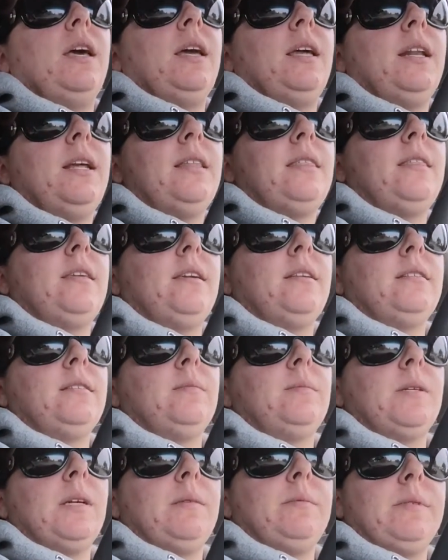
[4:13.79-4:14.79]
And I think
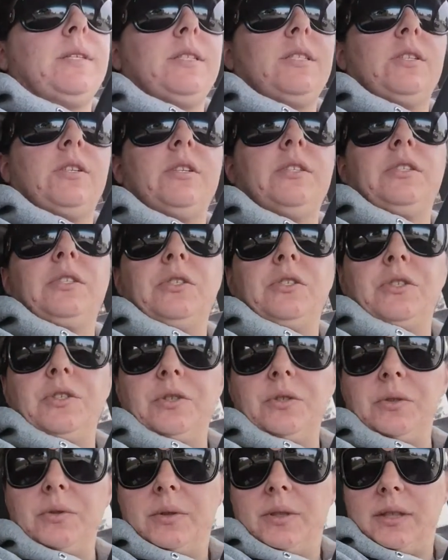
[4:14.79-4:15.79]
sometimes that's good to
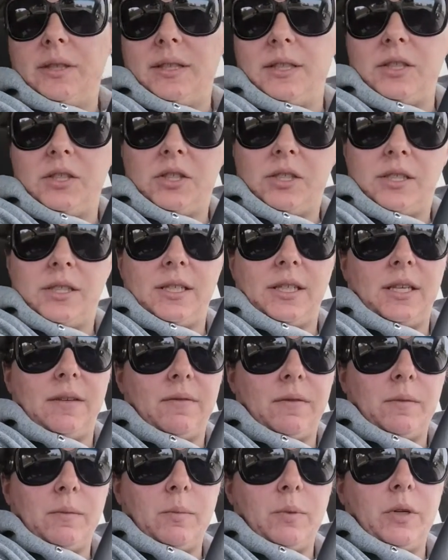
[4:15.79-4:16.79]
do, at least just to
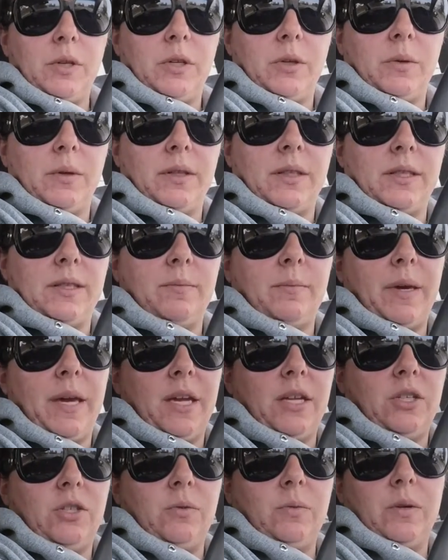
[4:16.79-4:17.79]
even put you on the
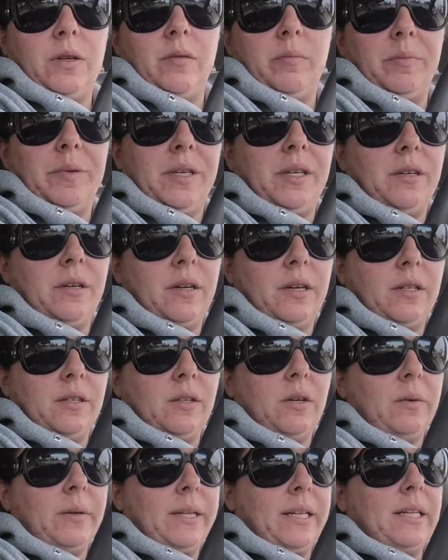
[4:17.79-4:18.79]
page you want to be on
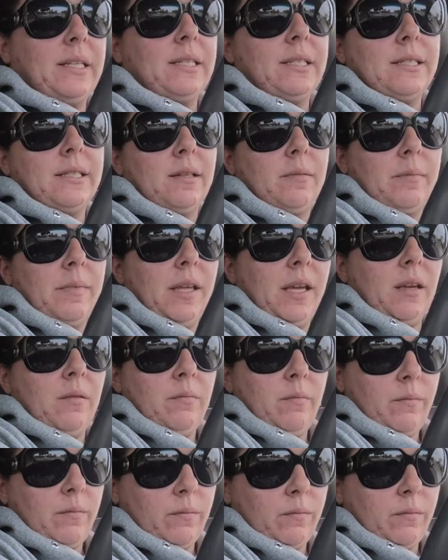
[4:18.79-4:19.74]
going into something.